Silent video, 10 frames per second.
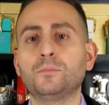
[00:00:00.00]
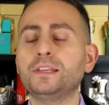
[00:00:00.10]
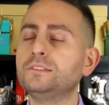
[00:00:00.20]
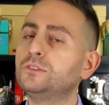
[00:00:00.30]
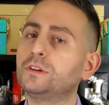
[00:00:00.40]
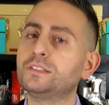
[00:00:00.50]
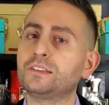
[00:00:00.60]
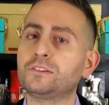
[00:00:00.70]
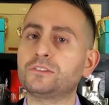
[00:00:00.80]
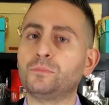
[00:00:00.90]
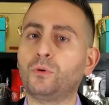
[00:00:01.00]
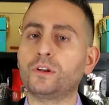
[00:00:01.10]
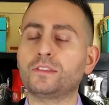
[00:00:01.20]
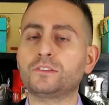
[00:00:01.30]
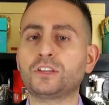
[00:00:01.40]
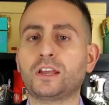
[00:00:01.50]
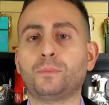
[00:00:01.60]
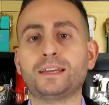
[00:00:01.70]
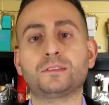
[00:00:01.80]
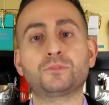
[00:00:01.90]
please do consider supporting this channel
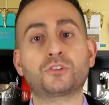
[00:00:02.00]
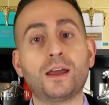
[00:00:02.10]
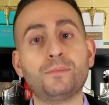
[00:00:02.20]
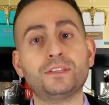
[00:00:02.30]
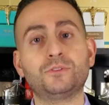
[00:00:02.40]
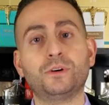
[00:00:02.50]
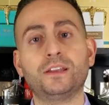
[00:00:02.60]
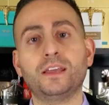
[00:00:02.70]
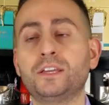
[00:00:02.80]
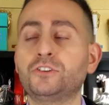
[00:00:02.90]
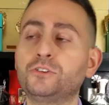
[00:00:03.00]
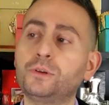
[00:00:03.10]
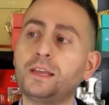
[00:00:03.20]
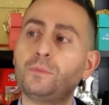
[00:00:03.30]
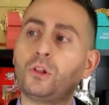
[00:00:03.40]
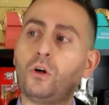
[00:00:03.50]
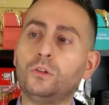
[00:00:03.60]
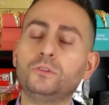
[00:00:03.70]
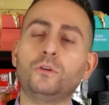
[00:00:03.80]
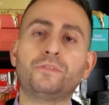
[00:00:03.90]
by subscribing to it. Make sure to enable
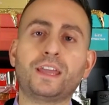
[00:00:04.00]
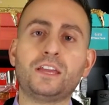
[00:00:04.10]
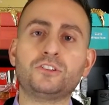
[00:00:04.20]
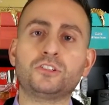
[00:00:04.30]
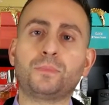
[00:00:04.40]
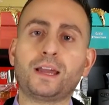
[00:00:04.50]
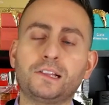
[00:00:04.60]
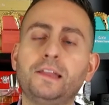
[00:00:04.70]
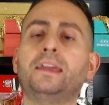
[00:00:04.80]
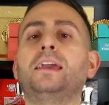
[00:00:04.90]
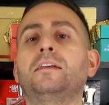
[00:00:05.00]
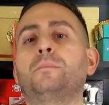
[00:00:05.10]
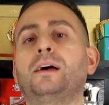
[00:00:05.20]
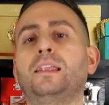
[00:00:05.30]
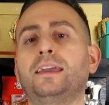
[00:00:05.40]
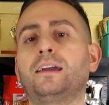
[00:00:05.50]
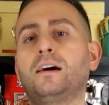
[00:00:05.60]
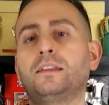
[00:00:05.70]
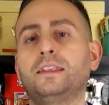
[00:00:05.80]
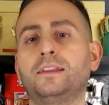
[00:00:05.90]
all notifications by clicking on the bell
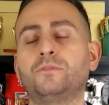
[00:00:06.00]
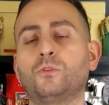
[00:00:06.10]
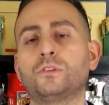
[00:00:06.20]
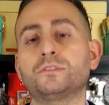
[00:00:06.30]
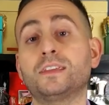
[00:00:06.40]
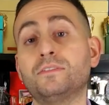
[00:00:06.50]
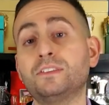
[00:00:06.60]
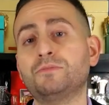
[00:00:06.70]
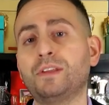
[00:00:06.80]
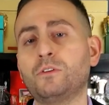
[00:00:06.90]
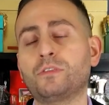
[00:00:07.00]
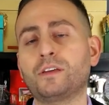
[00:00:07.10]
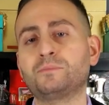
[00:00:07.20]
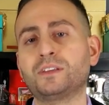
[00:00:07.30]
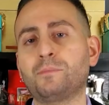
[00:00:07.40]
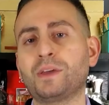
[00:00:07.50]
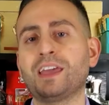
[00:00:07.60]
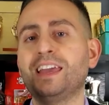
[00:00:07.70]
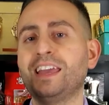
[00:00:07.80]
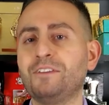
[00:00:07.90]
icon, and of course, give this video a thumbs up
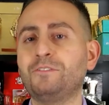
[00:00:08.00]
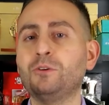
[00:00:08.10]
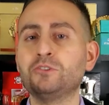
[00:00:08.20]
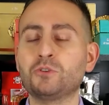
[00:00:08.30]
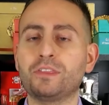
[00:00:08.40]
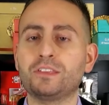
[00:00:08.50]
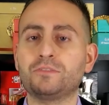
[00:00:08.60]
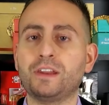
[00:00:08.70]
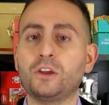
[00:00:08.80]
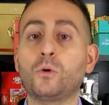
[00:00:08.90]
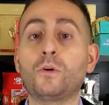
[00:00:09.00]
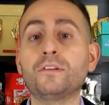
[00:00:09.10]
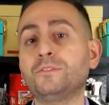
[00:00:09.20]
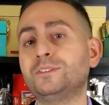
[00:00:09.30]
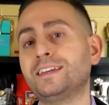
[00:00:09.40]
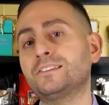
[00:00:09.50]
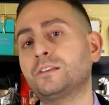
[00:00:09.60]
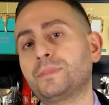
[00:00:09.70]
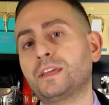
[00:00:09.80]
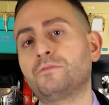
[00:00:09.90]
if you enjoyed this video or if you take
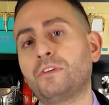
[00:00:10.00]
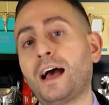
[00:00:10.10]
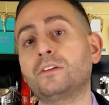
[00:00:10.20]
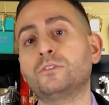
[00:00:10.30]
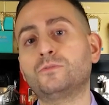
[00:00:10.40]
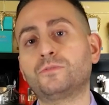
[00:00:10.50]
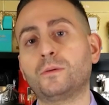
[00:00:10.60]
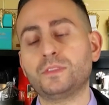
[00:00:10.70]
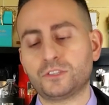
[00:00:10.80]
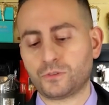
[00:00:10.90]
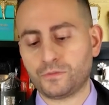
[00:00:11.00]
something of value from this